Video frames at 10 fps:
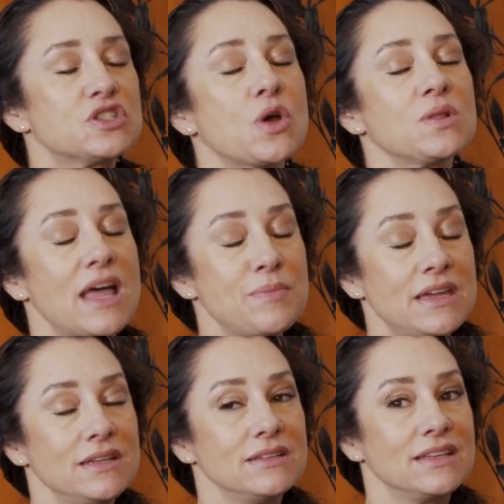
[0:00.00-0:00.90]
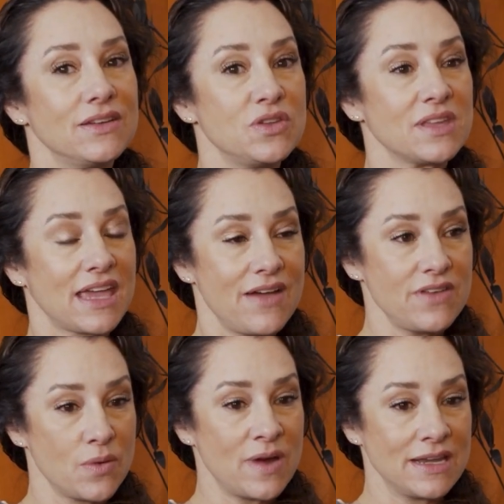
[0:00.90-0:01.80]
So let me give you the
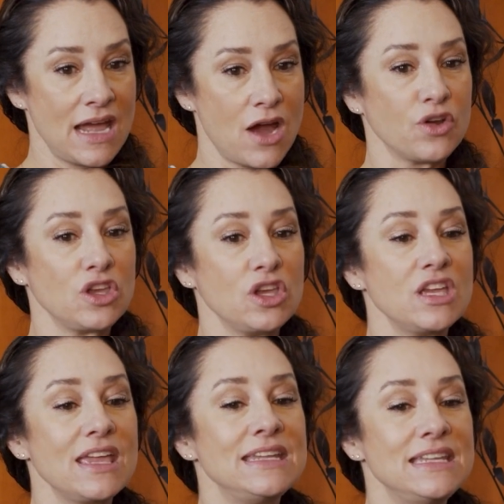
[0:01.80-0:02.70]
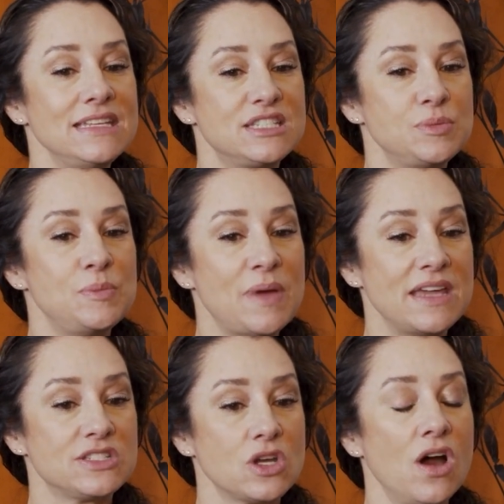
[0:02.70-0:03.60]
caveat right now. It needs to be
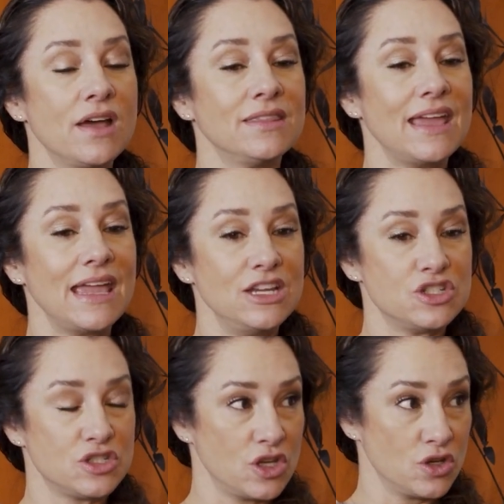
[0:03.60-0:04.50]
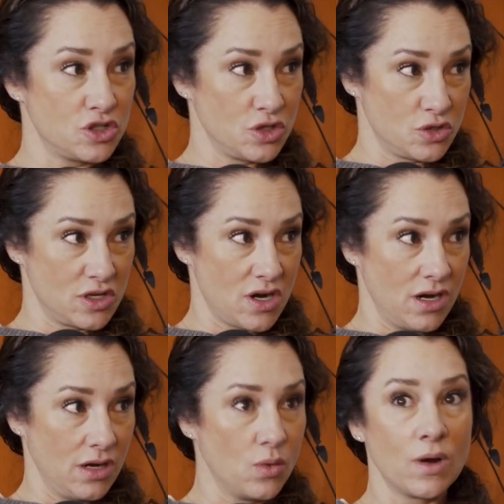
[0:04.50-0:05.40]
based on the ages that your children
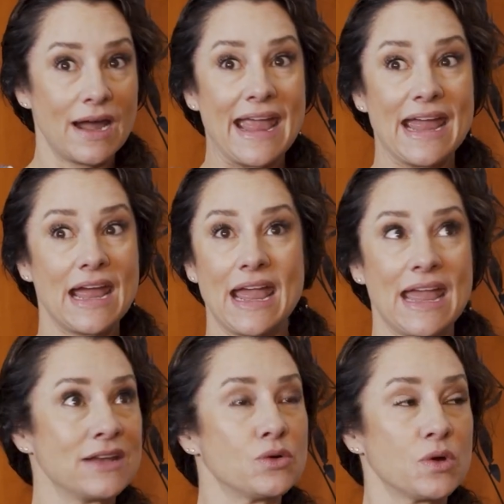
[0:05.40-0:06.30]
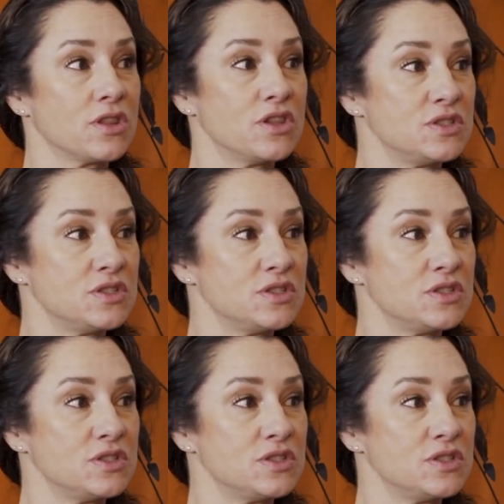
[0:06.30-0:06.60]
are, or the